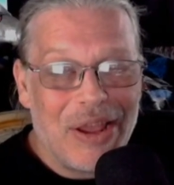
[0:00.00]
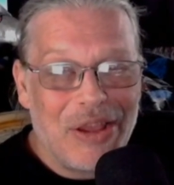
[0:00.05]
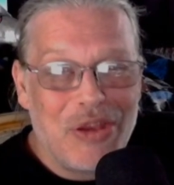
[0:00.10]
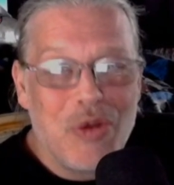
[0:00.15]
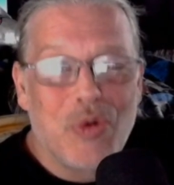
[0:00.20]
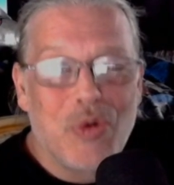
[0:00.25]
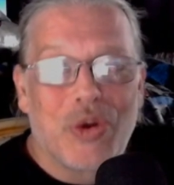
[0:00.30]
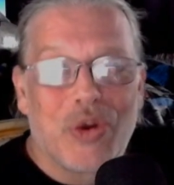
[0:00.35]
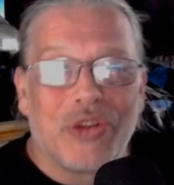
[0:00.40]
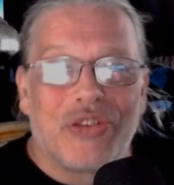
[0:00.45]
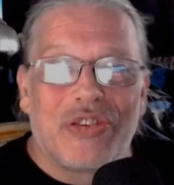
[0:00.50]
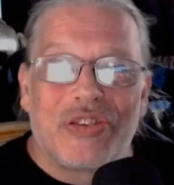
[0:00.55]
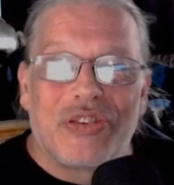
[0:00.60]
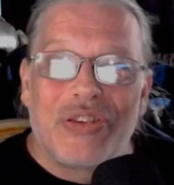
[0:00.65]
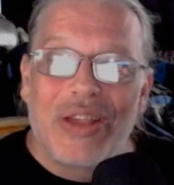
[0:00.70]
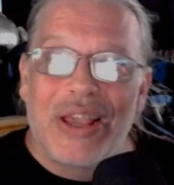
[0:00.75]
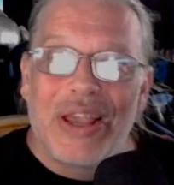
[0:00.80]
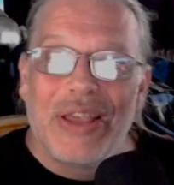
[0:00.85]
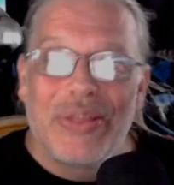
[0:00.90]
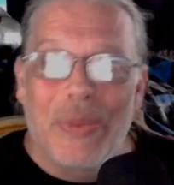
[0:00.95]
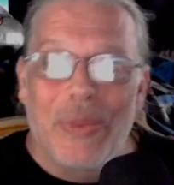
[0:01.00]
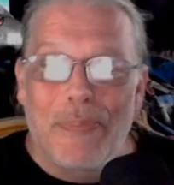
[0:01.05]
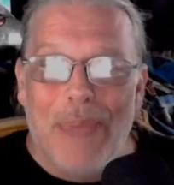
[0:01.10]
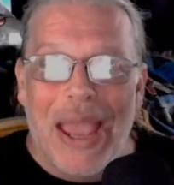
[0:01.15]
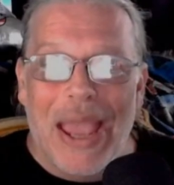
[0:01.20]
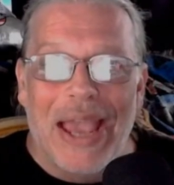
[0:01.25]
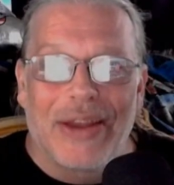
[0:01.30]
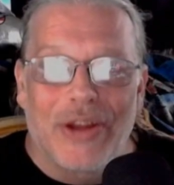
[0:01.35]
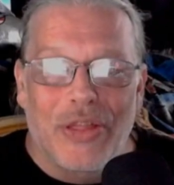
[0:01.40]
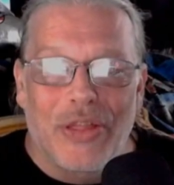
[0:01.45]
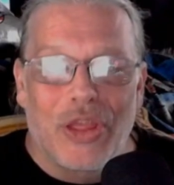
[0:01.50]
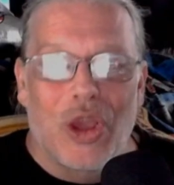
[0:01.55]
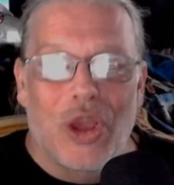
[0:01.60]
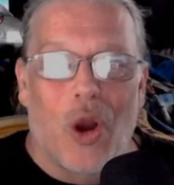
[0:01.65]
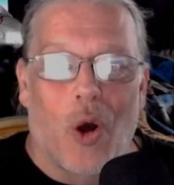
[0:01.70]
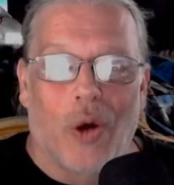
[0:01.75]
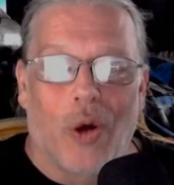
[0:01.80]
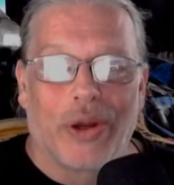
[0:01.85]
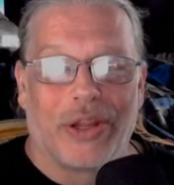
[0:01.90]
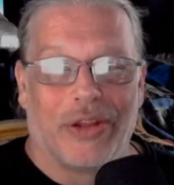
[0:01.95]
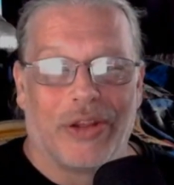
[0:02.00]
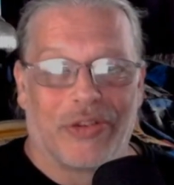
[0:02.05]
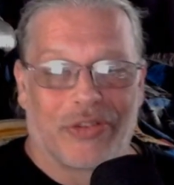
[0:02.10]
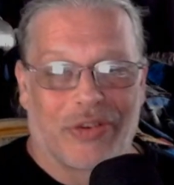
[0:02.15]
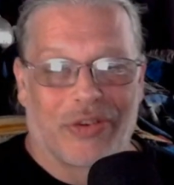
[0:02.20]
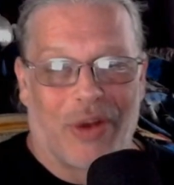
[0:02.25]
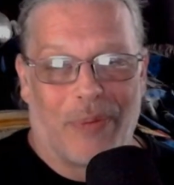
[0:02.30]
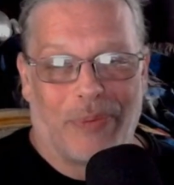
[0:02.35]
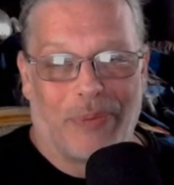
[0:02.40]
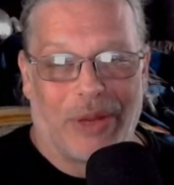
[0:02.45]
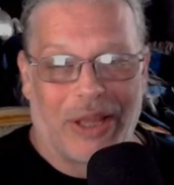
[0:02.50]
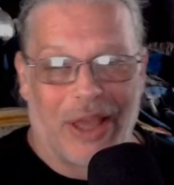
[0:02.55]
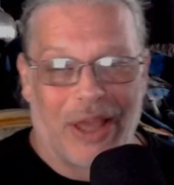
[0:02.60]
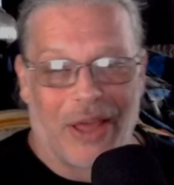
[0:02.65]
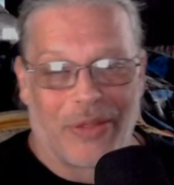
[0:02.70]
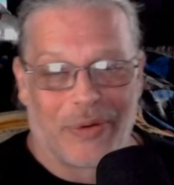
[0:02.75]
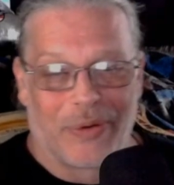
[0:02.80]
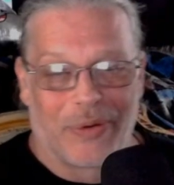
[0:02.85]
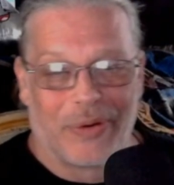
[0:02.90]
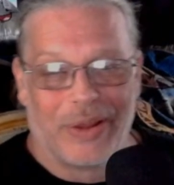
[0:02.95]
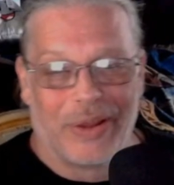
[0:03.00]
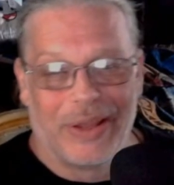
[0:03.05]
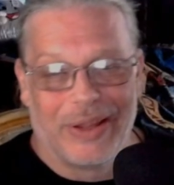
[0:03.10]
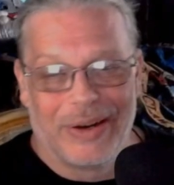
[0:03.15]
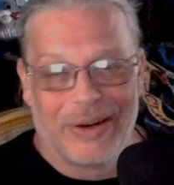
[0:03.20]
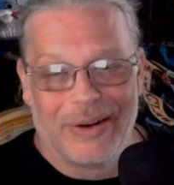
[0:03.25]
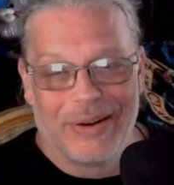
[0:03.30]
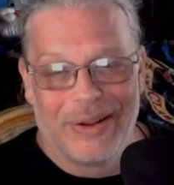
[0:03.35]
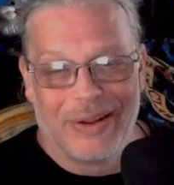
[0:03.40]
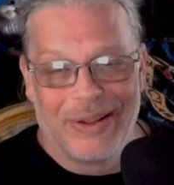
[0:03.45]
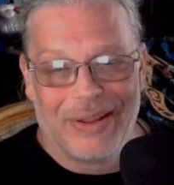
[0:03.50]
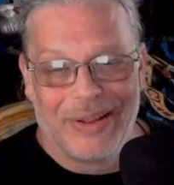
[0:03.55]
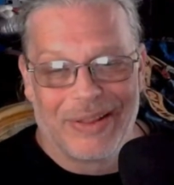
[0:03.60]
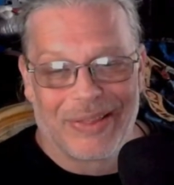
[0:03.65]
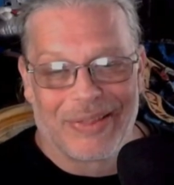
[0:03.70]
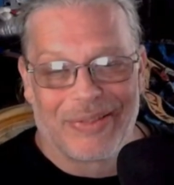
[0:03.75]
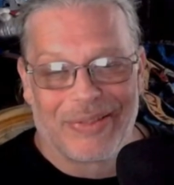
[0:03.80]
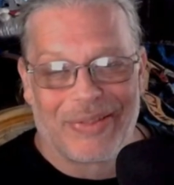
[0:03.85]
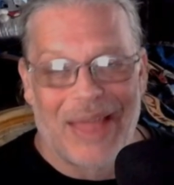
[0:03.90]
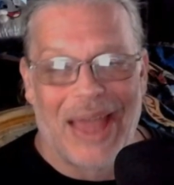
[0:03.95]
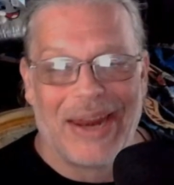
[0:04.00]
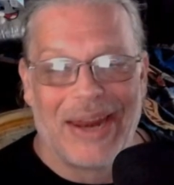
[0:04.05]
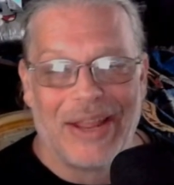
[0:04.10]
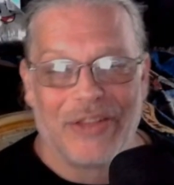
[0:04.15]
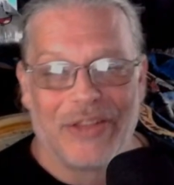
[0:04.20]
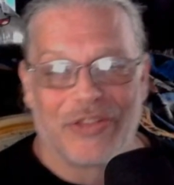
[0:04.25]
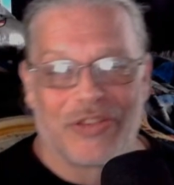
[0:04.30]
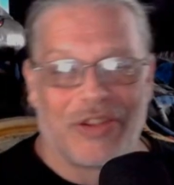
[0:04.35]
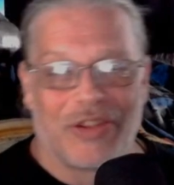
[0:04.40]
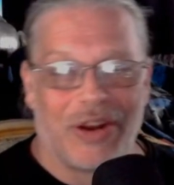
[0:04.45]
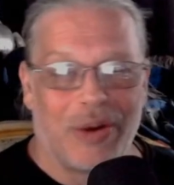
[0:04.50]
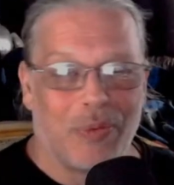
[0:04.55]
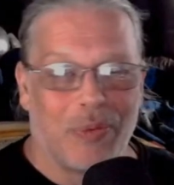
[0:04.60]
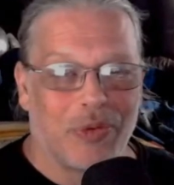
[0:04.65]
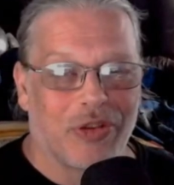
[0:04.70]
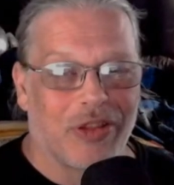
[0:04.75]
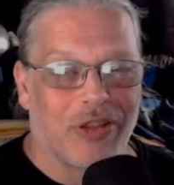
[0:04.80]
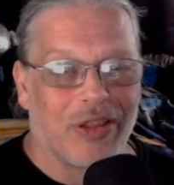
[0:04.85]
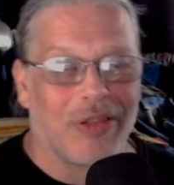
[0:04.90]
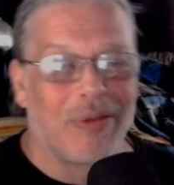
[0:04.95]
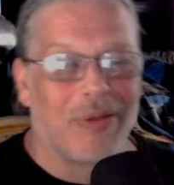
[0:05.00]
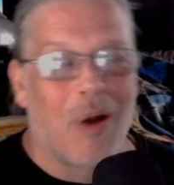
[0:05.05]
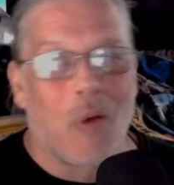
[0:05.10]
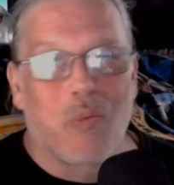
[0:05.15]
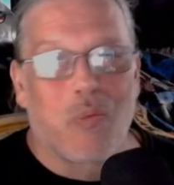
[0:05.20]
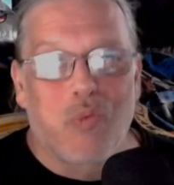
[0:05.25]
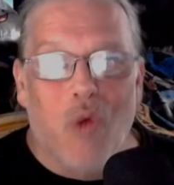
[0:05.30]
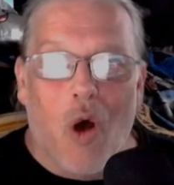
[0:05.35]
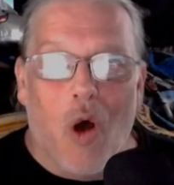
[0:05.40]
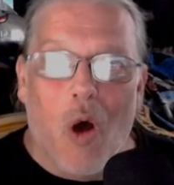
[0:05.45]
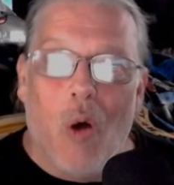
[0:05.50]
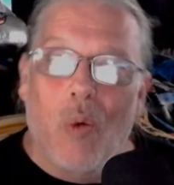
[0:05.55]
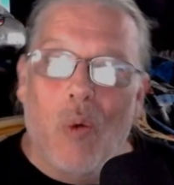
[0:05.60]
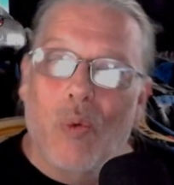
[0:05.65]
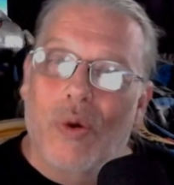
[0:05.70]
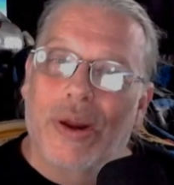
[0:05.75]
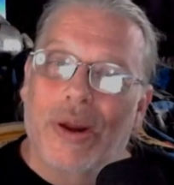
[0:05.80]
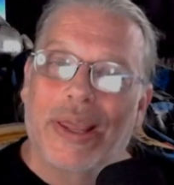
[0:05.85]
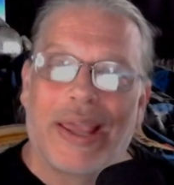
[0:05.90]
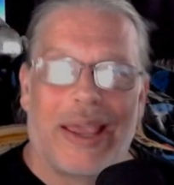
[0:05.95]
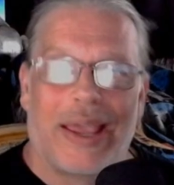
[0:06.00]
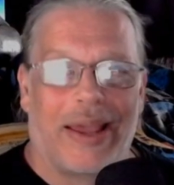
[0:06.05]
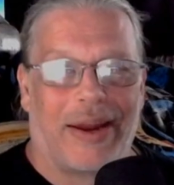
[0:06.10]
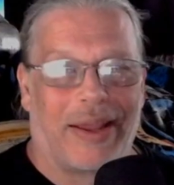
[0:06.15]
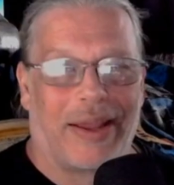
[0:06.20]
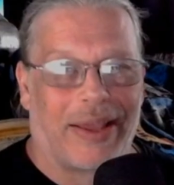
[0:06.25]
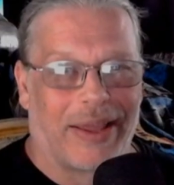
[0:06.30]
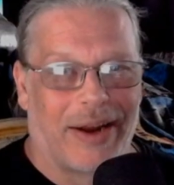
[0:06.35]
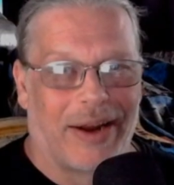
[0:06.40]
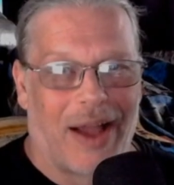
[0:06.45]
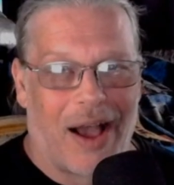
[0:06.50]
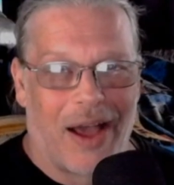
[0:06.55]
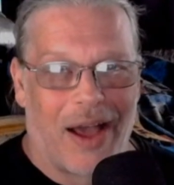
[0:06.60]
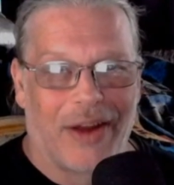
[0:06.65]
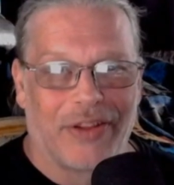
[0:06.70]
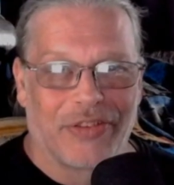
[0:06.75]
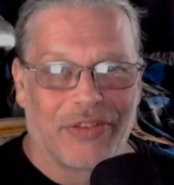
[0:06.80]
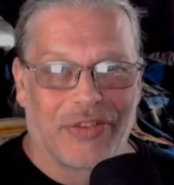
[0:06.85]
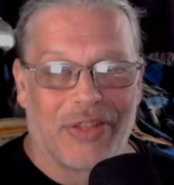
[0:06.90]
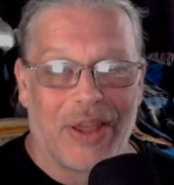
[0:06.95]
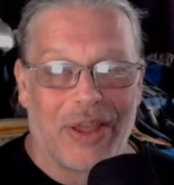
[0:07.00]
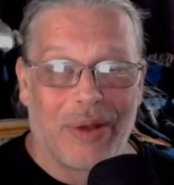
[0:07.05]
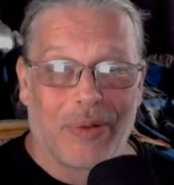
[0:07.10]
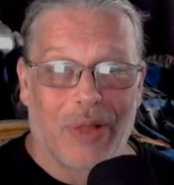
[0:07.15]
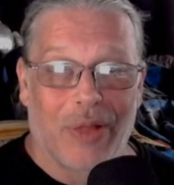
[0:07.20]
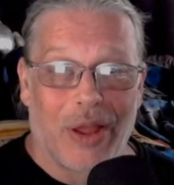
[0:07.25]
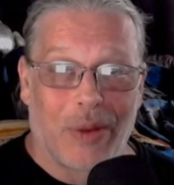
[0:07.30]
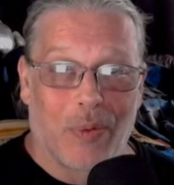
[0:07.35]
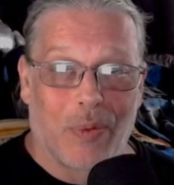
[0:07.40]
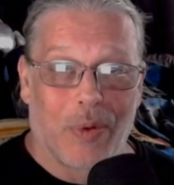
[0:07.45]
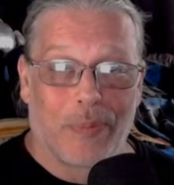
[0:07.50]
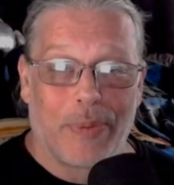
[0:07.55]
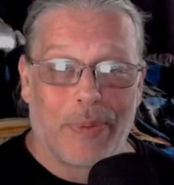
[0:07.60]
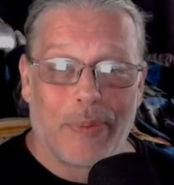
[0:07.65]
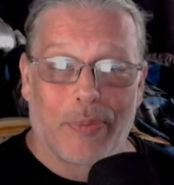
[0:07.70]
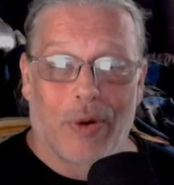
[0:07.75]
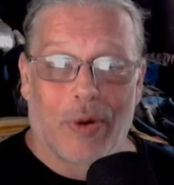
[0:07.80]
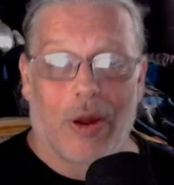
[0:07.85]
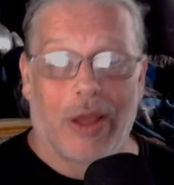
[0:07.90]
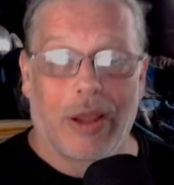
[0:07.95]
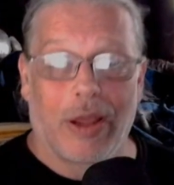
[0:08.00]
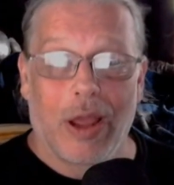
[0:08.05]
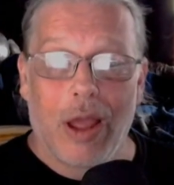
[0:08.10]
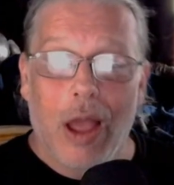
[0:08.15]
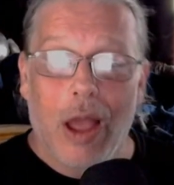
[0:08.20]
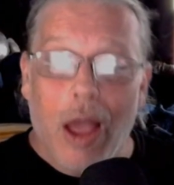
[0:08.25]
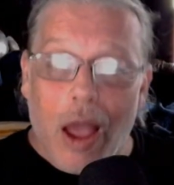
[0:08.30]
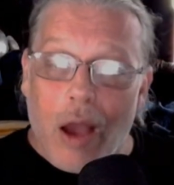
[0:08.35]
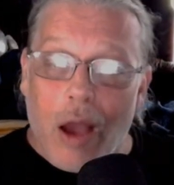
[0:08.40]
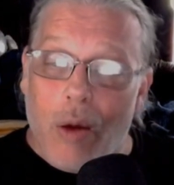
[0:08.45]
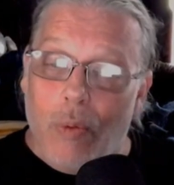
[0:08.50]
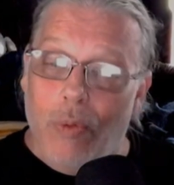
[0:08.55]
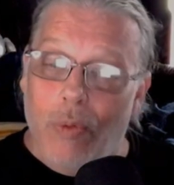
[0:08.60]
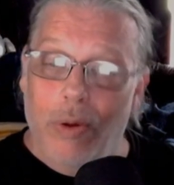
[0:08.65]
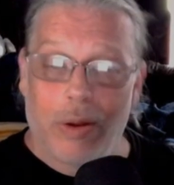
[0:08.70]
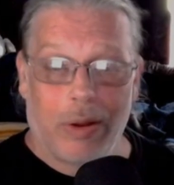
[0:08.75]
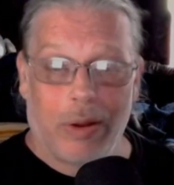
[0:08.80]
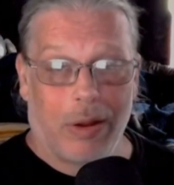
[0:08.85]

you could see the band and the audience come together in that instant. It was a raw, organic, and honest thing, like where people are like, oh,